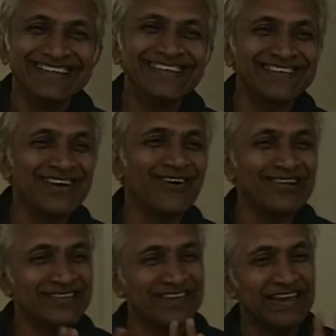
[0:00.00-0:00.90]
These are
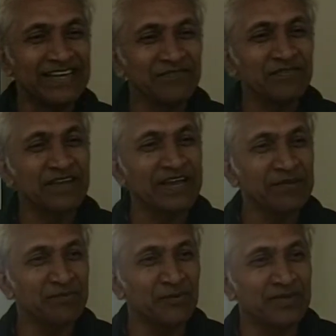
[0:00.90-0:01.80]
all
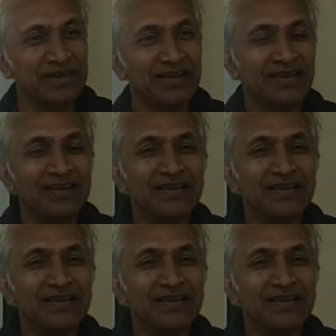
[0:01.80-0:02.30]
scientifically proven